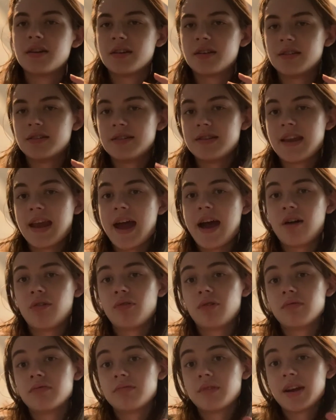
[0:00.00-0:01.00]
Now,
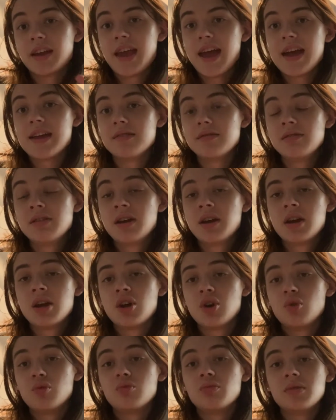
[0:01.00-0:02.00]
again,
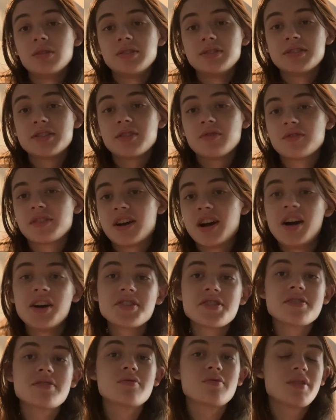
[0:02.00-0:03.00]
once they're unconscious
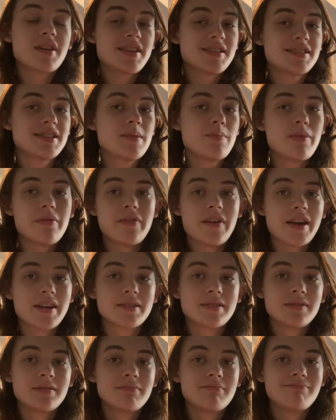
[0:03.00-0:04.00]
through like a sleep effect,
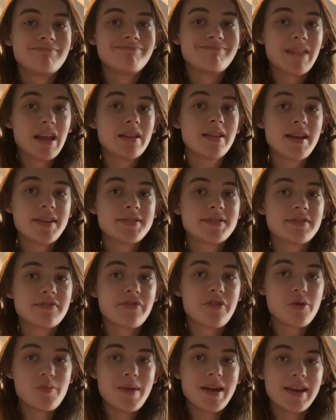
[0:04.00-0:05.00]
that lasts for a
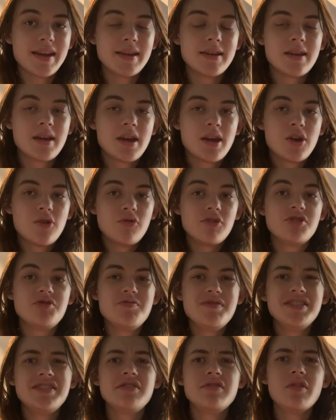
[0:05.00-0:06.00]
minute, which
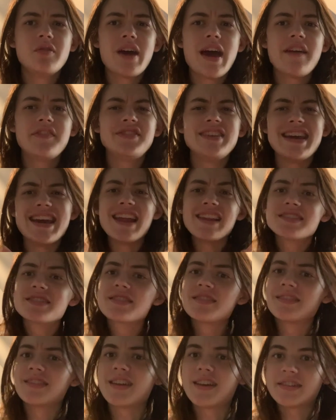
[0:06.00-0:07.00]
means you don't have to
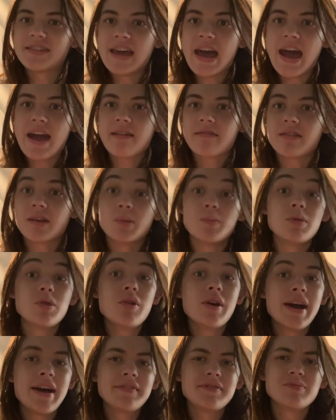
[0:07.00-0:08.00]
instantly attack them. You
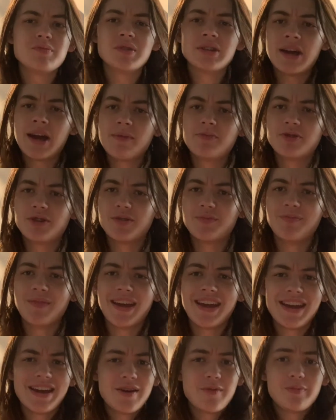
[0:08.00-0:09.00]
have some time to
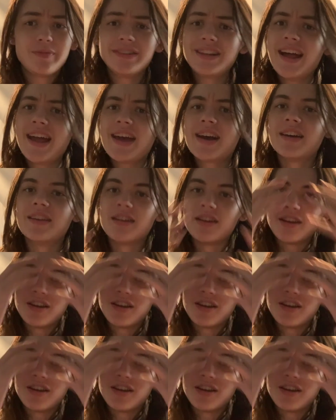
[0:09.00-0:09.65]
plan.